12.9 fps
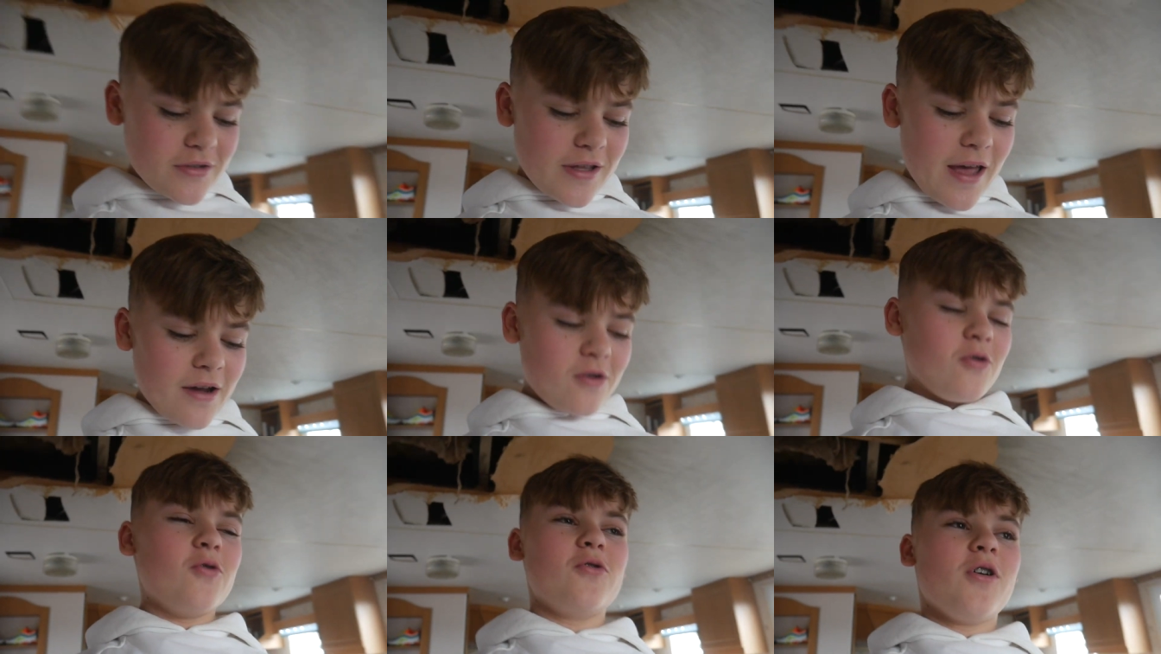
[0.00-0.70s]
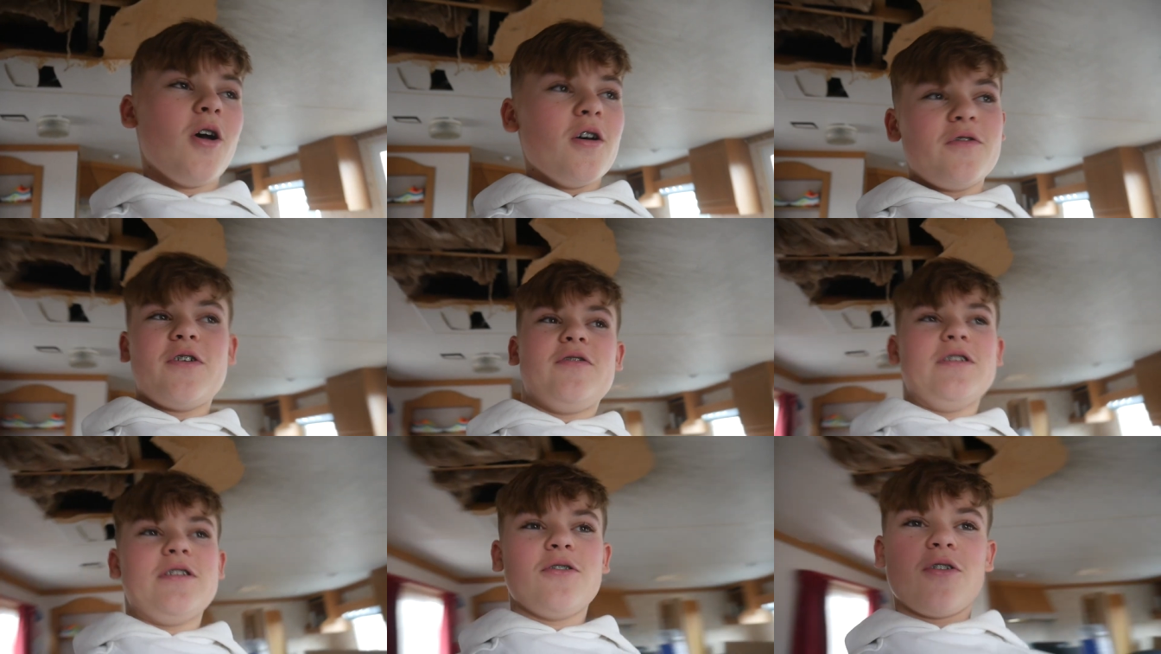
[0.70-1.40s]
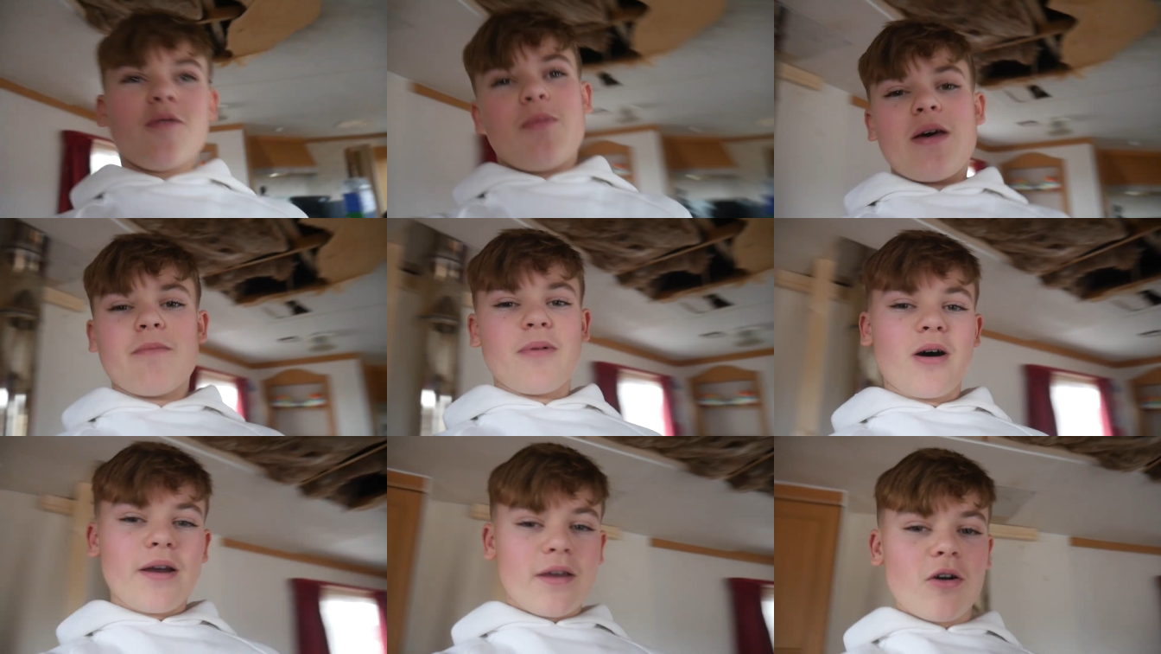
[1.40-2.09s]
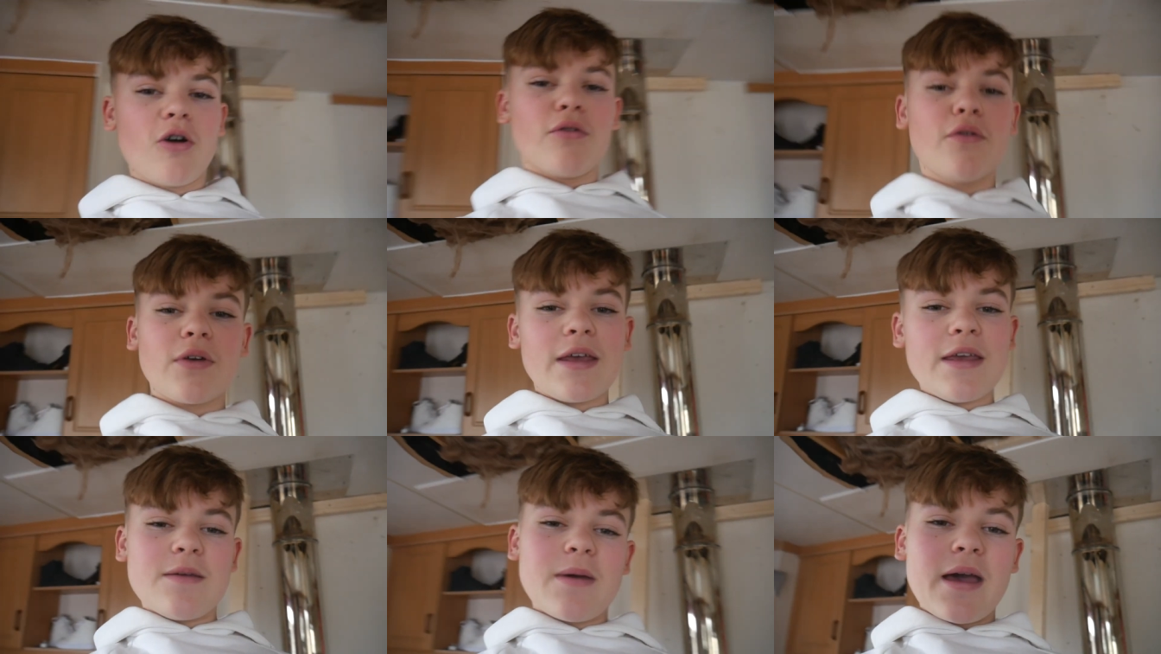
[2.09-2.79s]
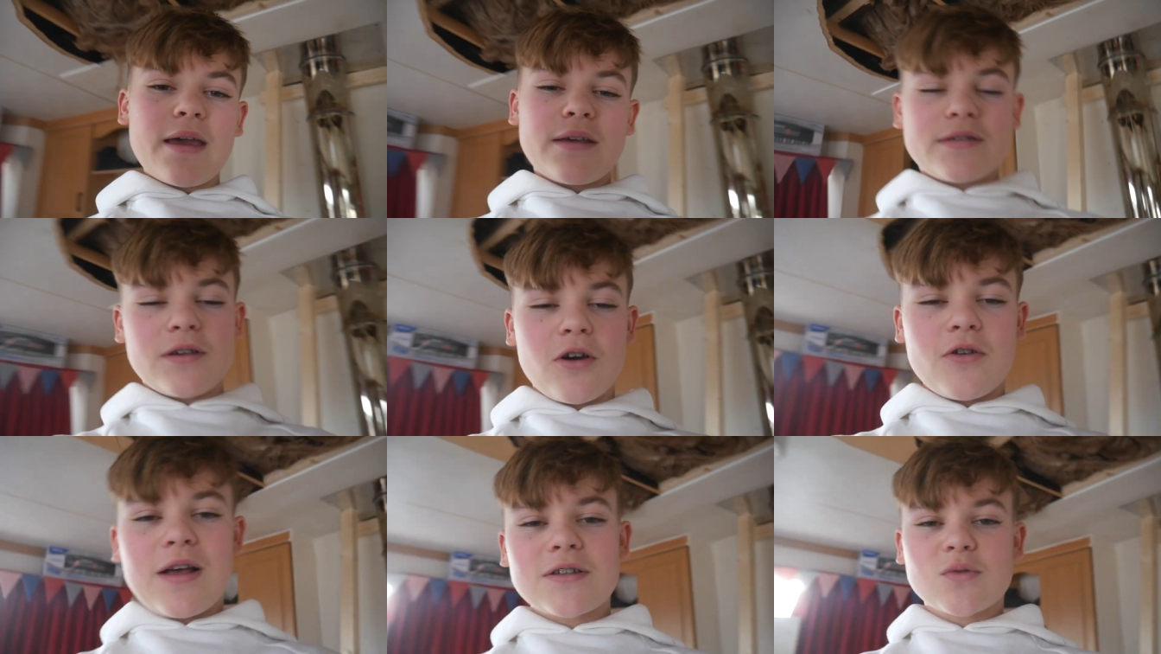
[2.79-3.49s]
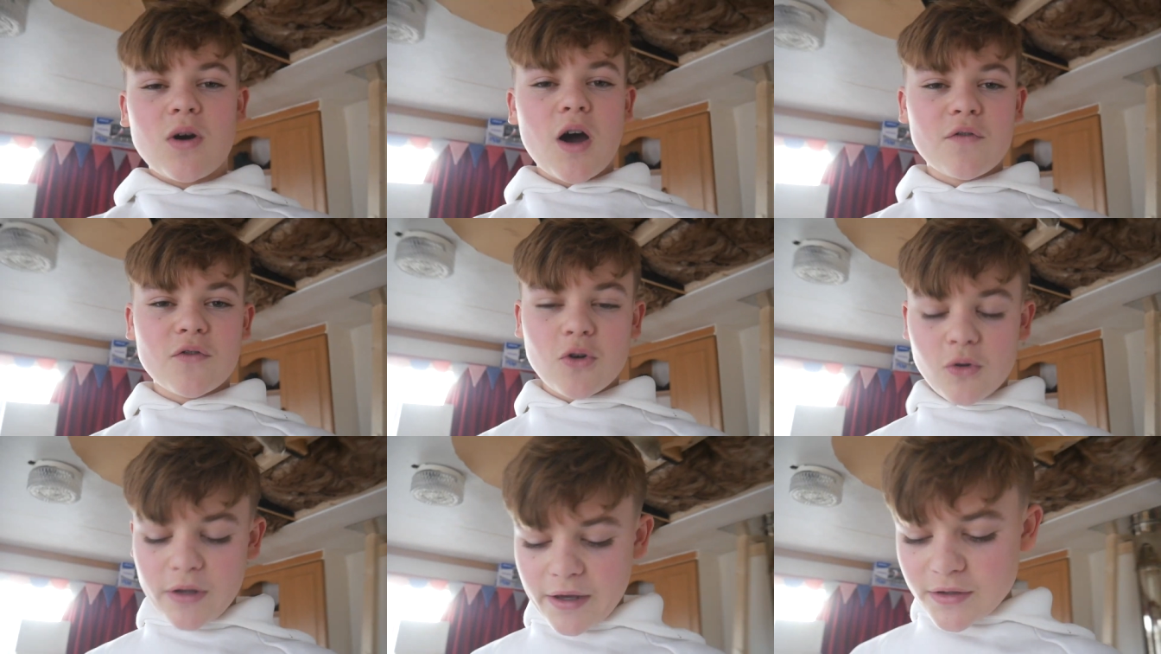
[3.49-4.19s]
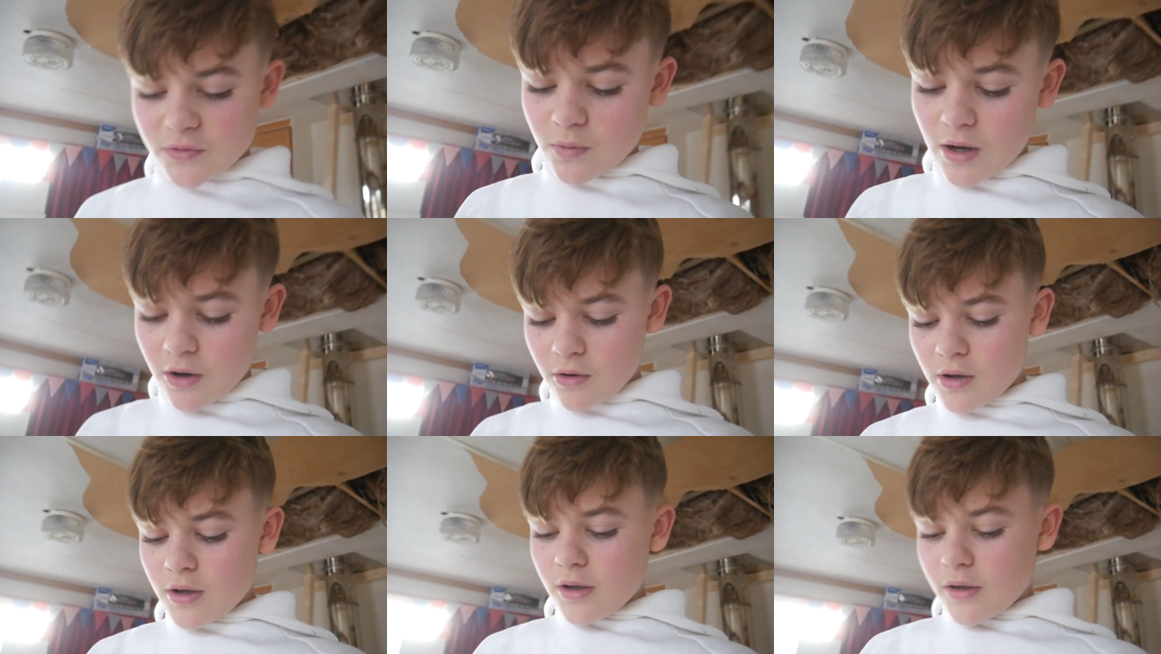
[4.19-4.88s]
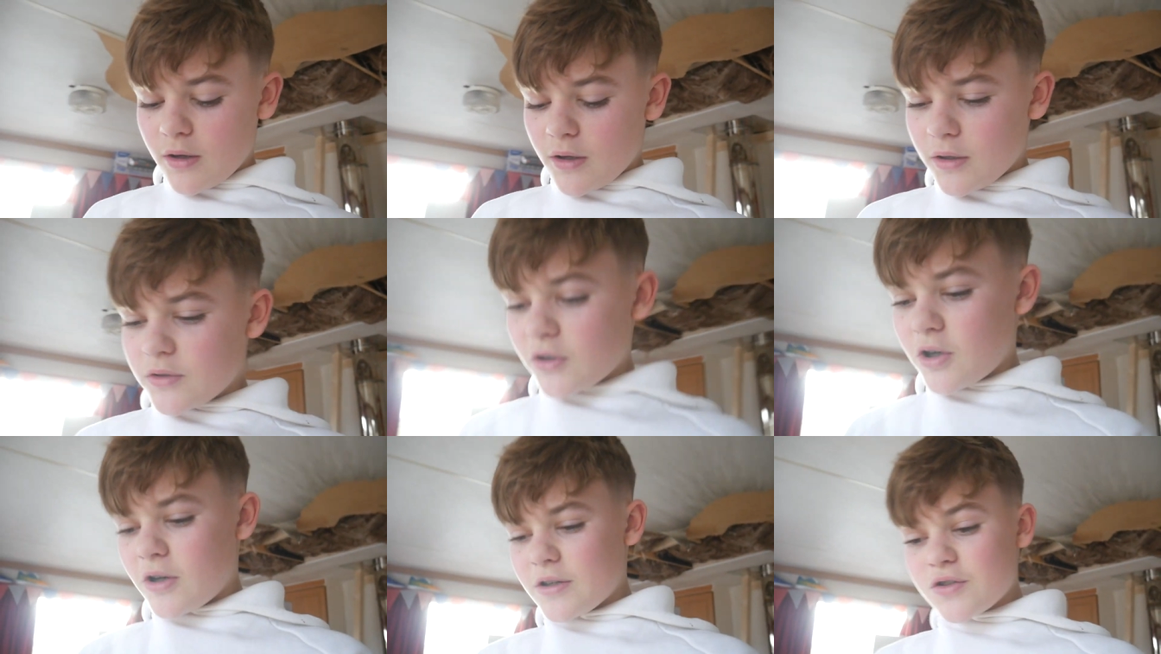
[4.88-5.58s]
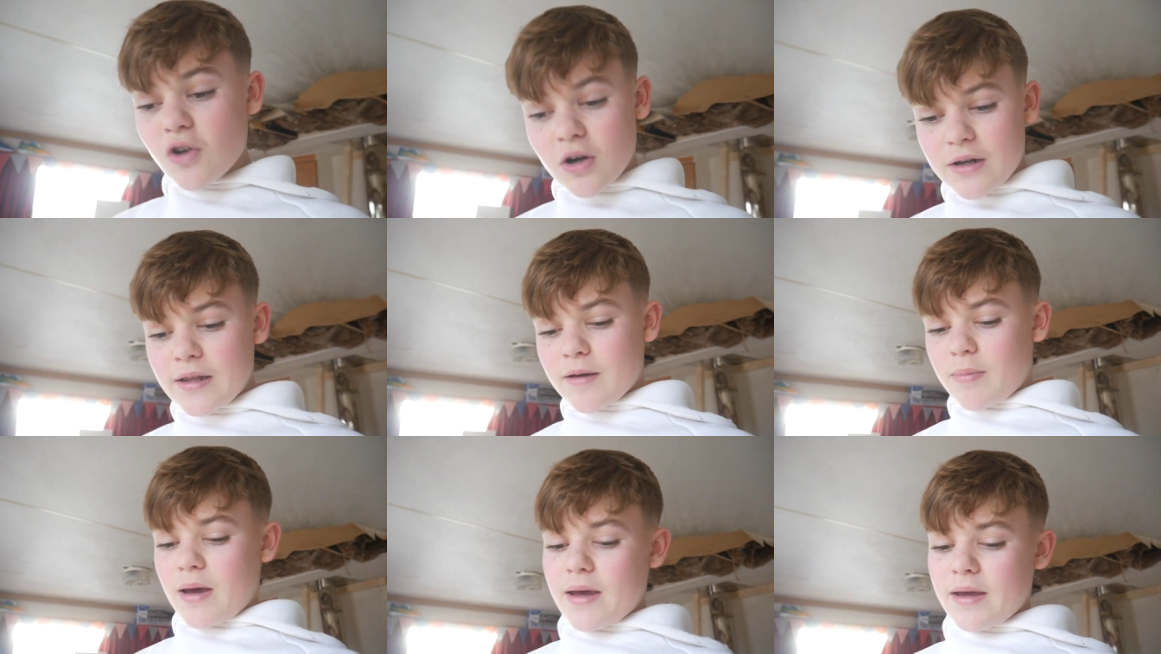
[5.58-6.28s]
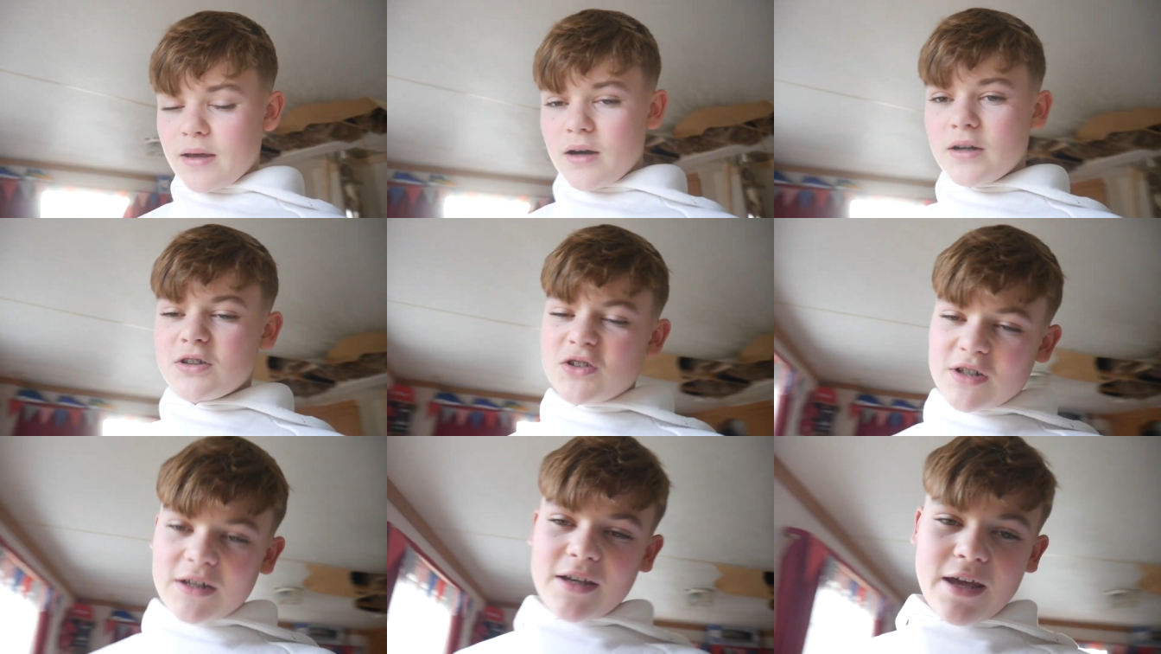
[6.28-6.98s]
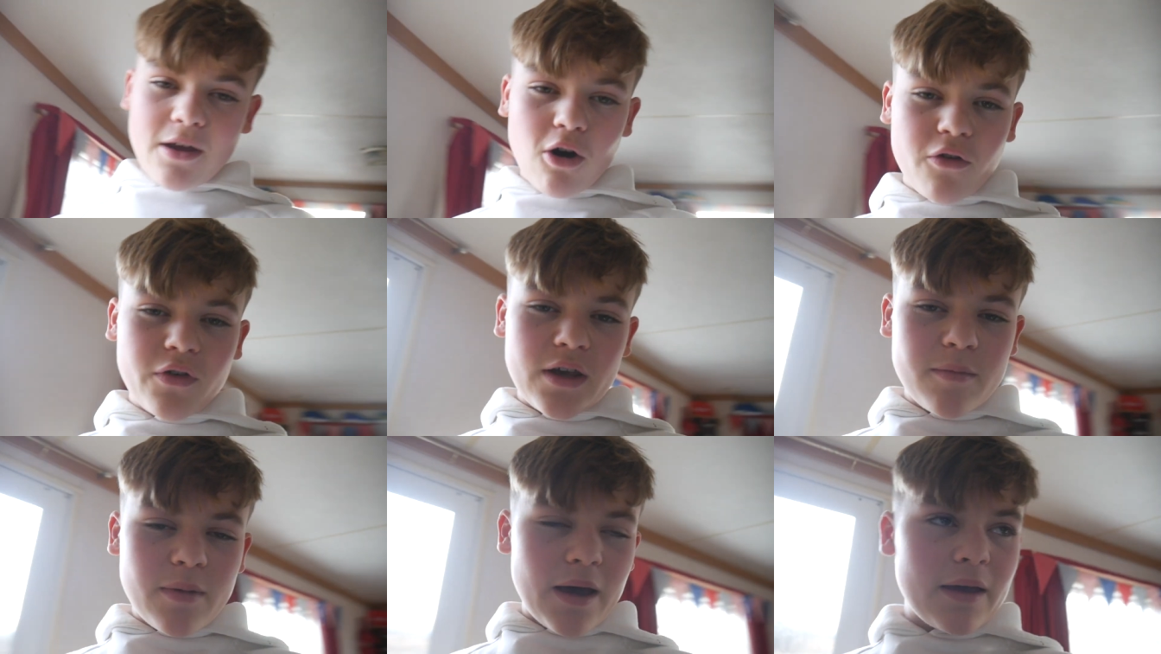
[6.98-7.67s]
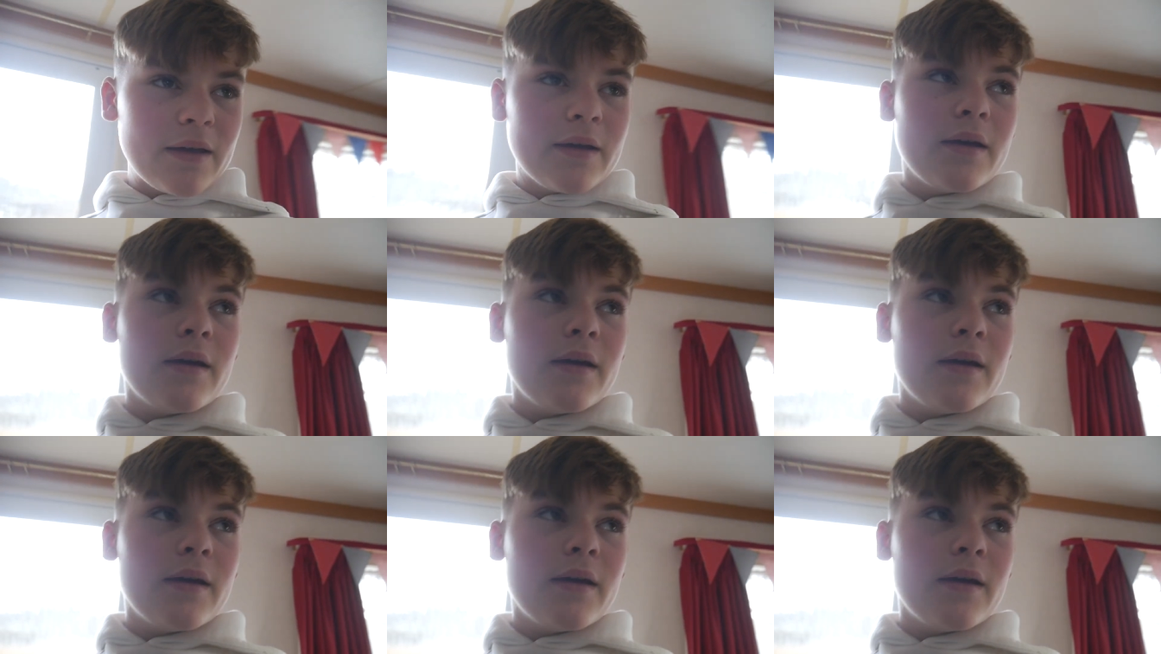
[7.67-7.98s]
They're called $50 pit bike off of eBay, so that's what I've called it as well. So it's not clickbait, I just didn't get it off eBay.